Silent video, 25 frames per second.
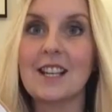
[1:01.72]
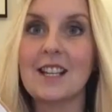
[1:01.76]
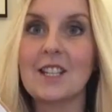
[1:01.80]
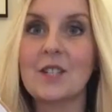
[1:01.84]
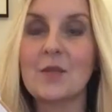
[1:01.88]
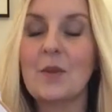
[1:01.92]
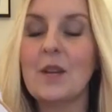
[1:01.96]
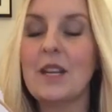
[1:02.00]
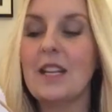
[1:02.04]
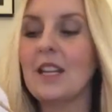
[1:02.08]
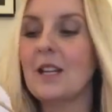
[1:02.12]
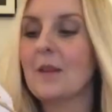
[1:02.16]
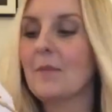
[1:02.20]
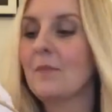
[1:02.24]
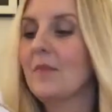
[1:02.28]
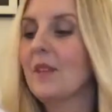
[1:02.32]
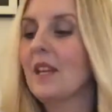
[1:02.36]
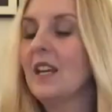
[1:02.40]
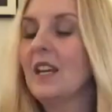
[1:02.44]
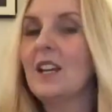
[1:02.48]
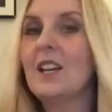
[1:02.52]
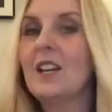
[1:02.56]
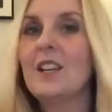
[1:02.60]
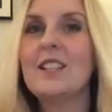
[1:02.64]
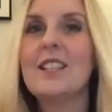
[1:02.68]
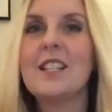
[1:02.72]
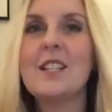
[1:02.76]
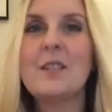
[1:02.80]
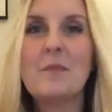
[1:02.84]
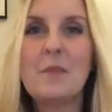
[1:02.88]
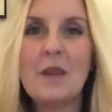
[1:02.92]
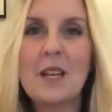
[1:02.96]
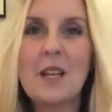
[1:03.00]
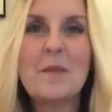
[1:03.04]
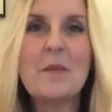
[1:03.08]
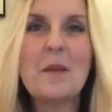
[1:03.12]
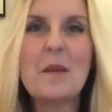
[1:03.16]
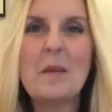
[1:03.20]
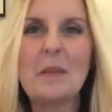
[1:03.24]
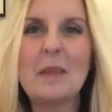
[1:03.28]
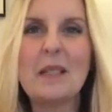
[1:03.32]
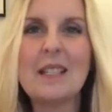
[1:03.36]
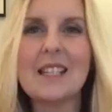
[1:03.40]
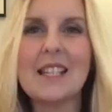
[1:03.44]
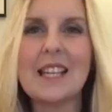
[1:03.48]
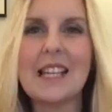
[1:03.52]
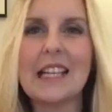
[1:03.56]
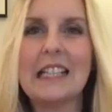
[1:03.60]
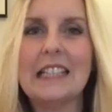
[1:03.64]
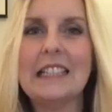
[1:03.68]
last week because it's been a
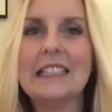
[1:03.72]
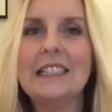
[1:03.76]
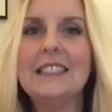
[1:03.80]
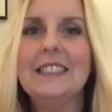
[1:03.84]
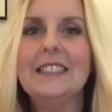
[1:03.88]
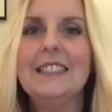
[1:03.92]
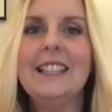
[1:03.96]
bit busy.